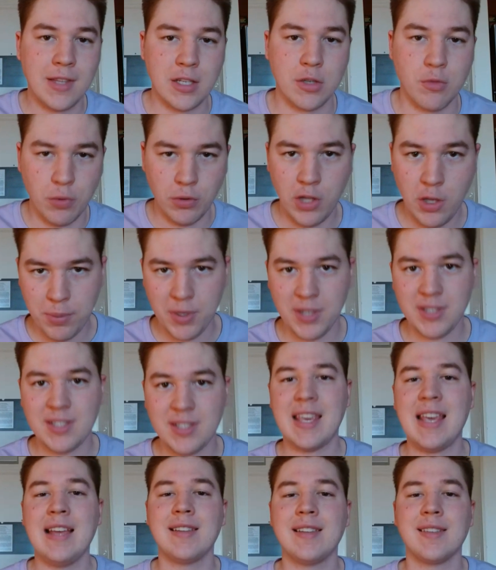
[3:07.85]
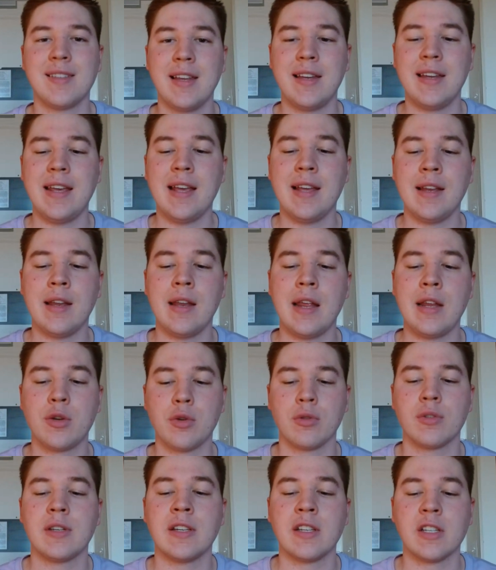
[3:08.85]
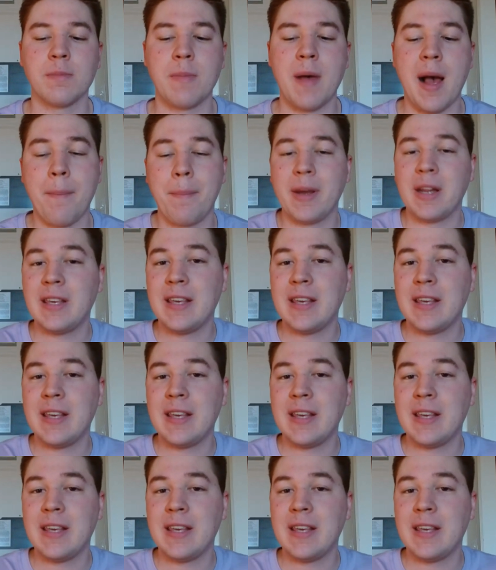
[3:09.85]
This really puts Kansas City in an interesting spot.